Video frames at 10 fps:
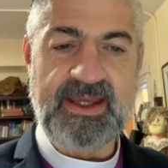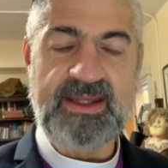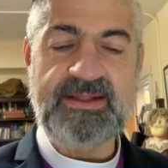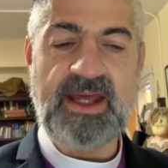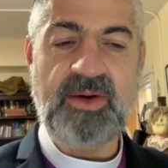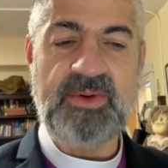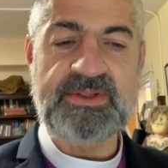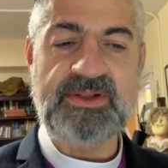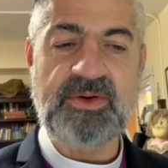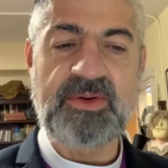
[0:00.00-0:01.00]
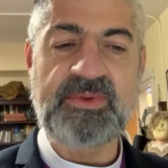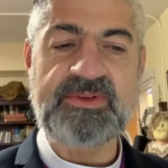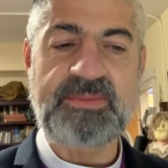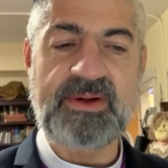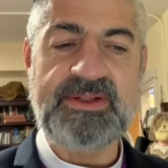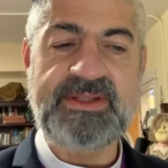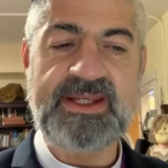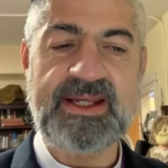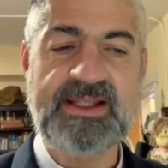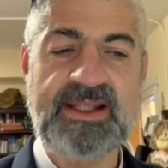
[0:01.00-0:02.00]
Now when the Lord was about to take
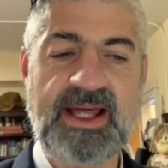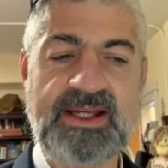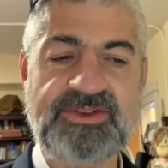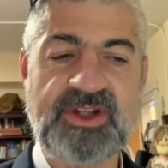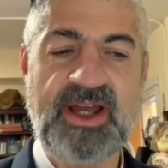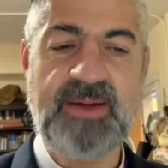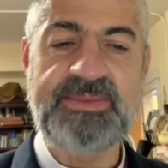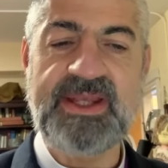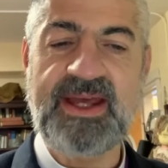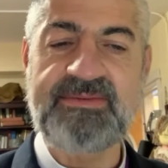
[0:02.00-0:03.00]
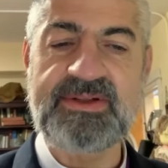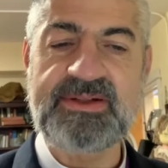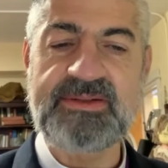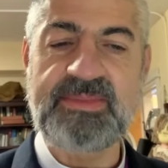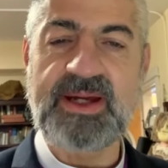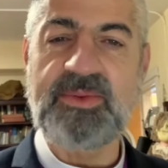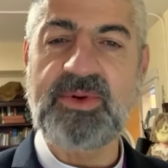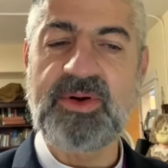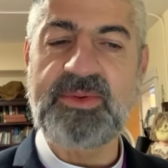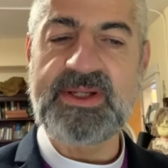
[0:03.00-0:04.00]
Elijah up to heaven by a
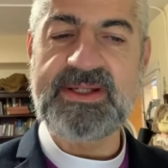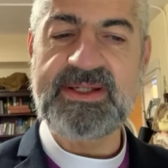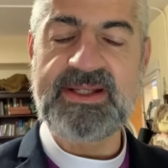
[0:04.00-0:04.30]
whirlwind,